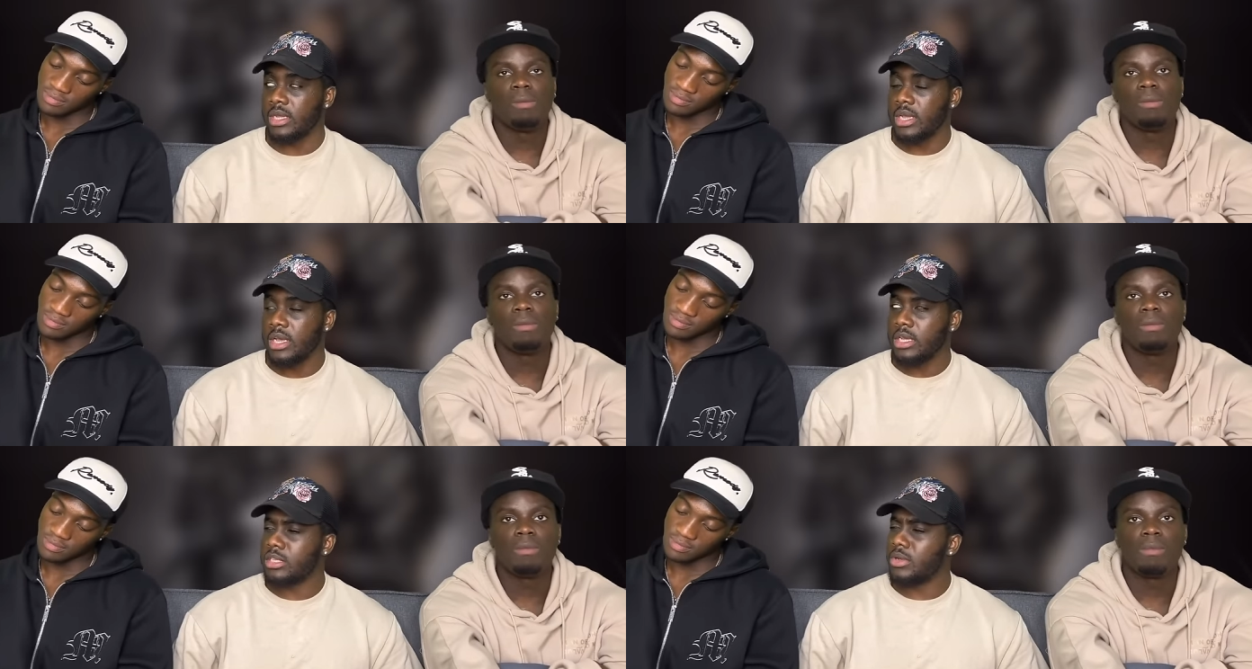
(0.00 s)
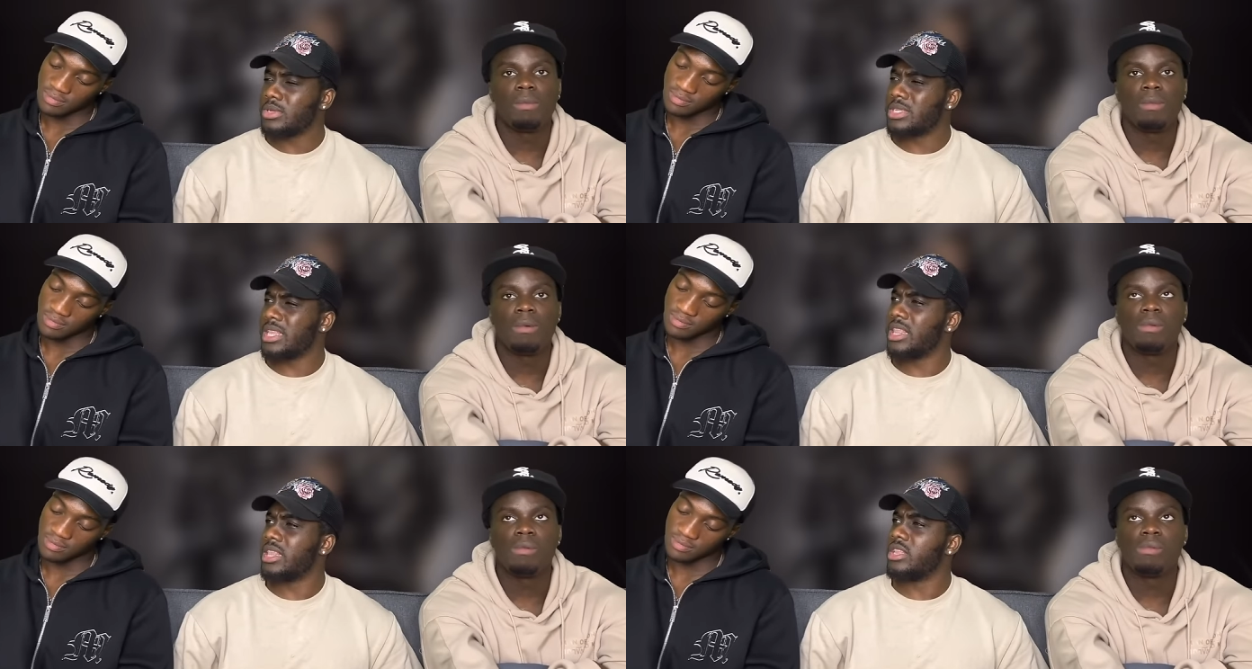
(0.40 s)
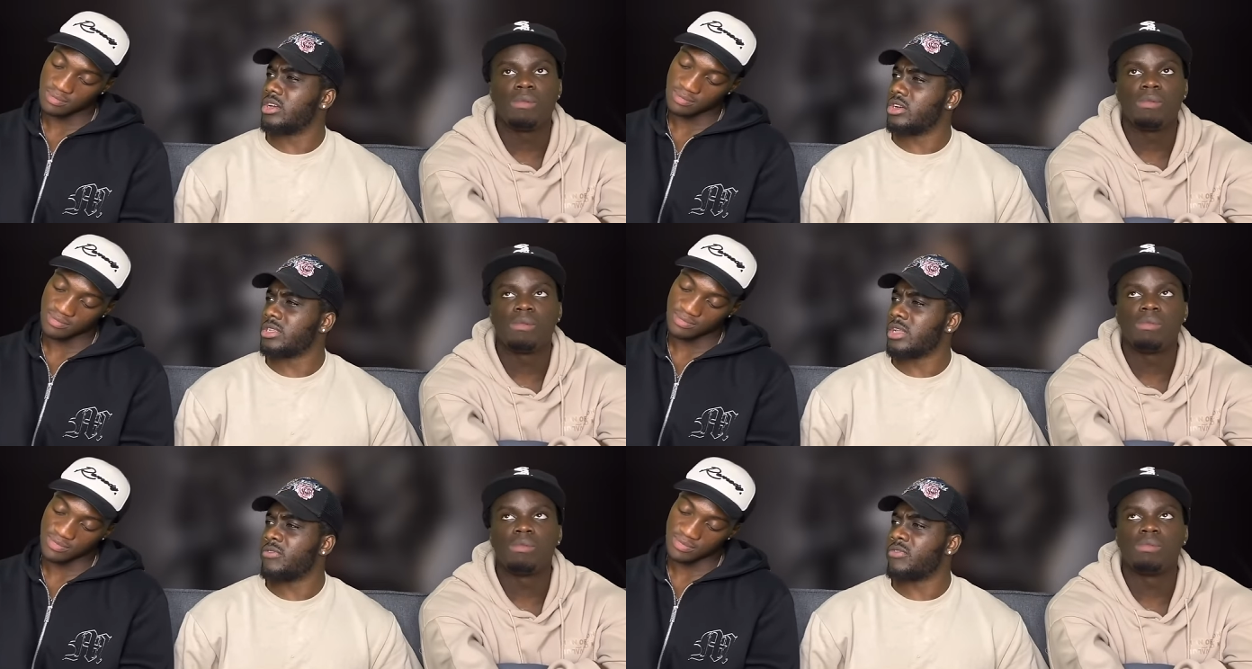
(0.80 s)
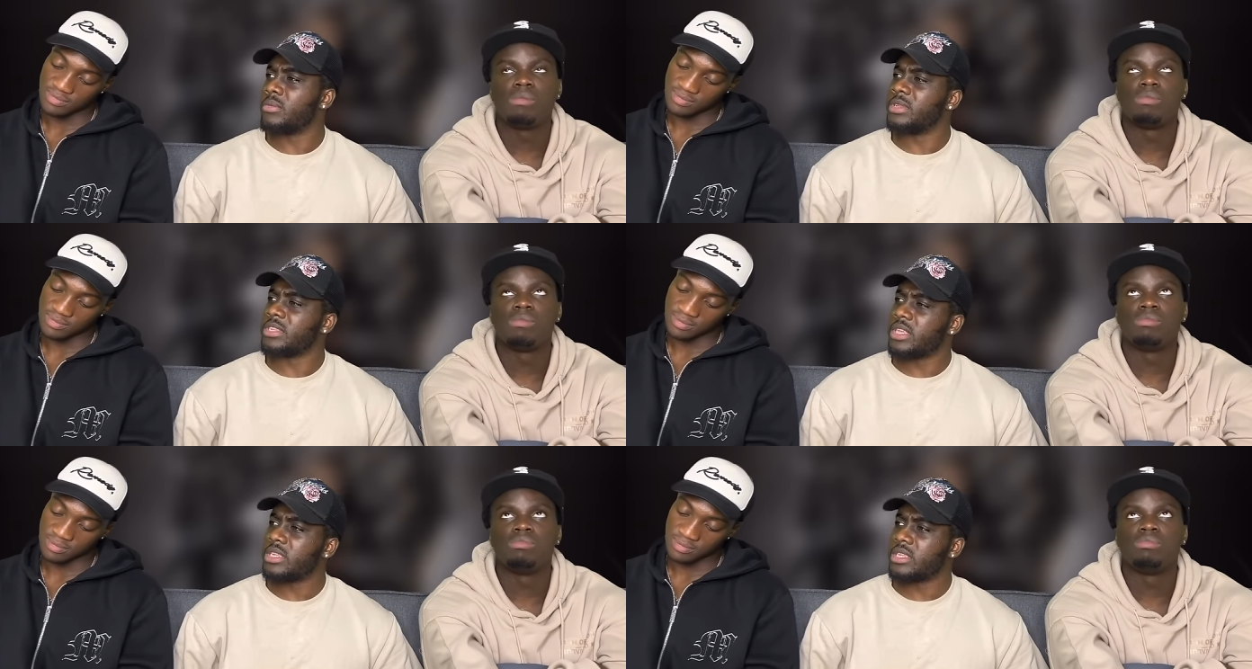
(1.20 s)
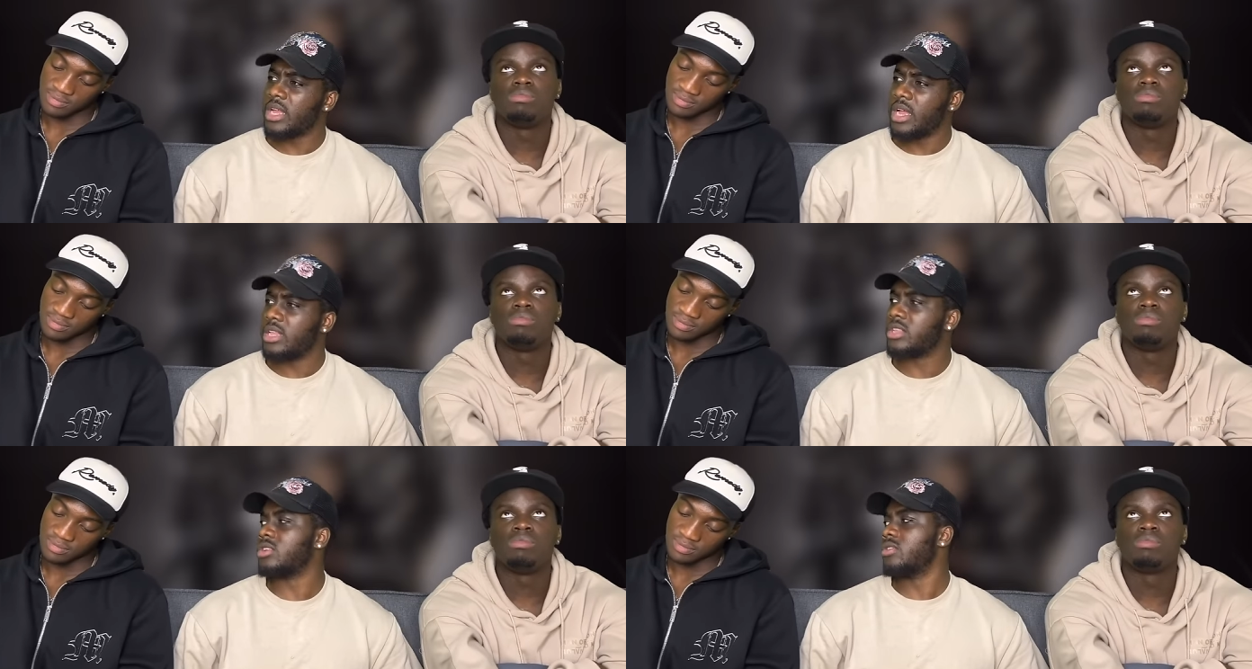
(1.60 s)
Speaker 1: Mm. Someone said that the God sent from his
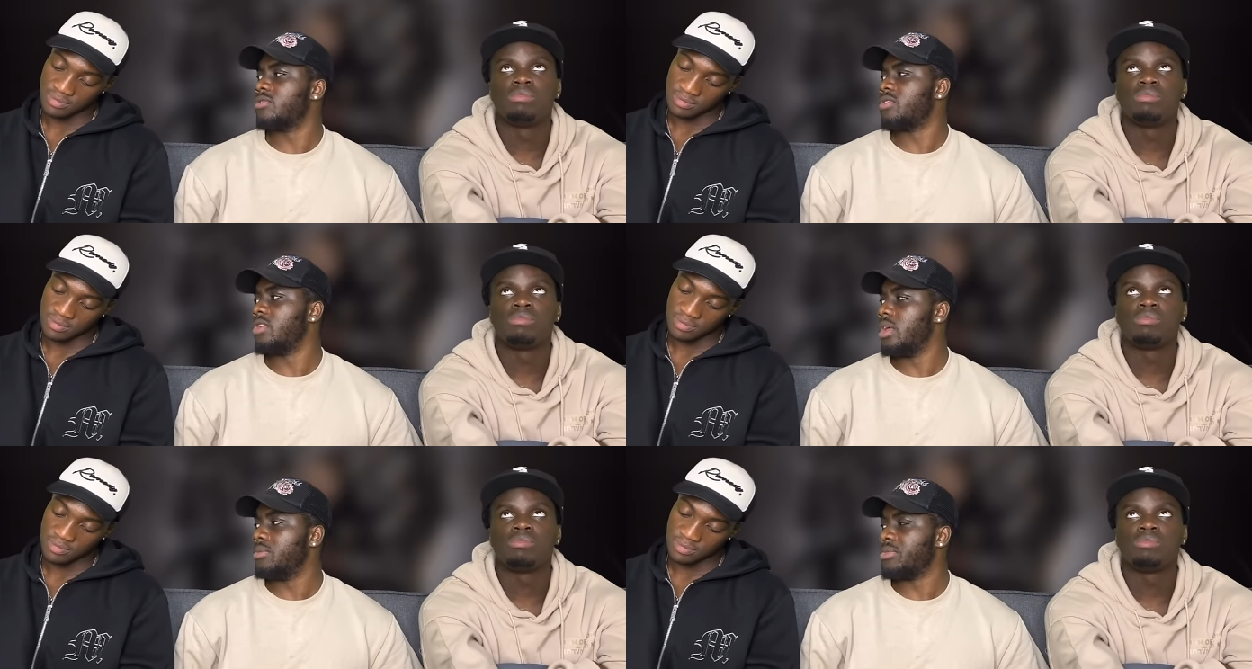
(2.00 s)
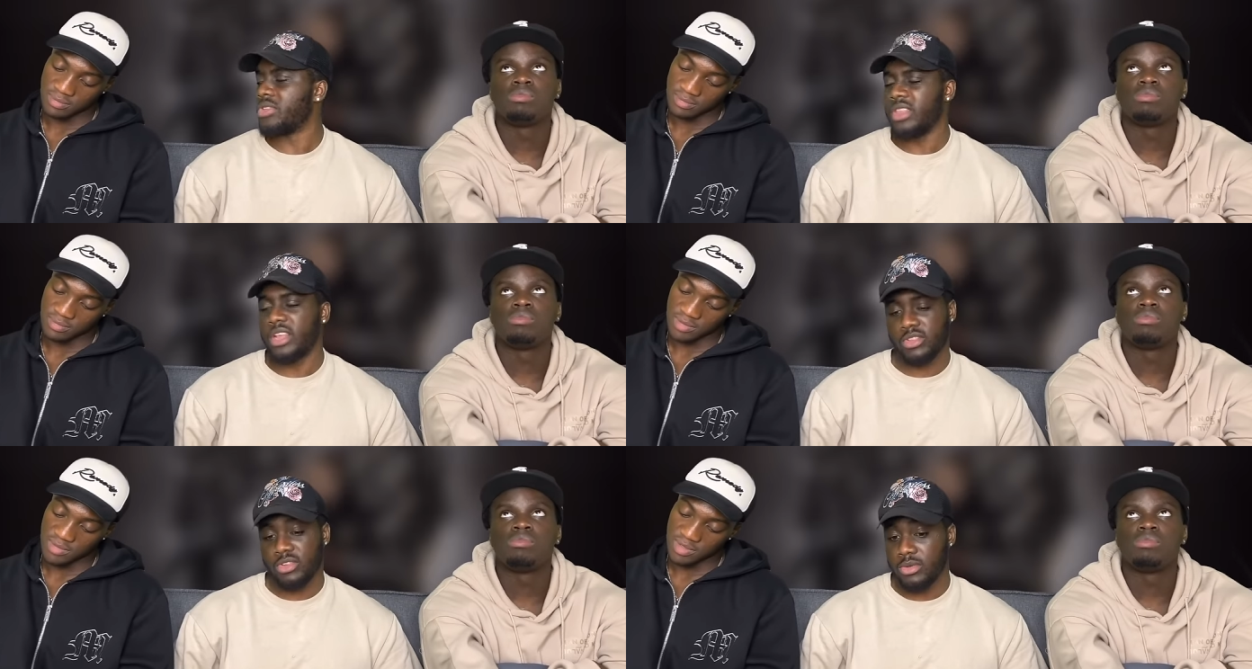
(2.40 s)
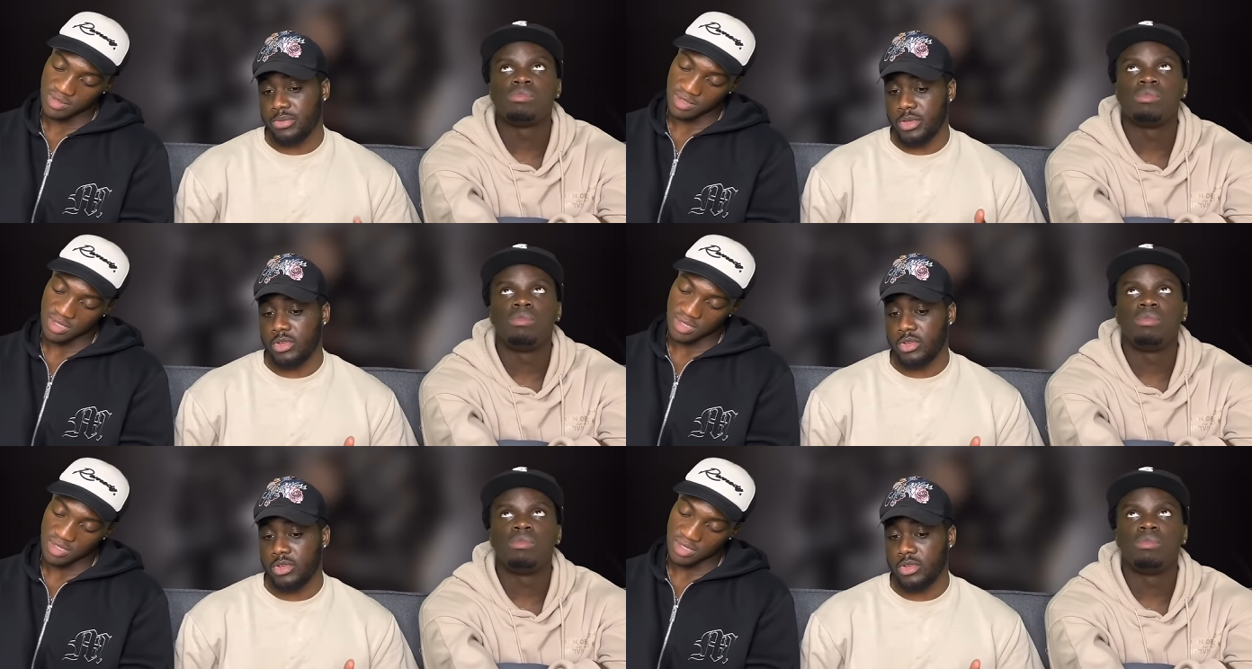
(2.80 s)
sister is gonna free him, so that's gonna be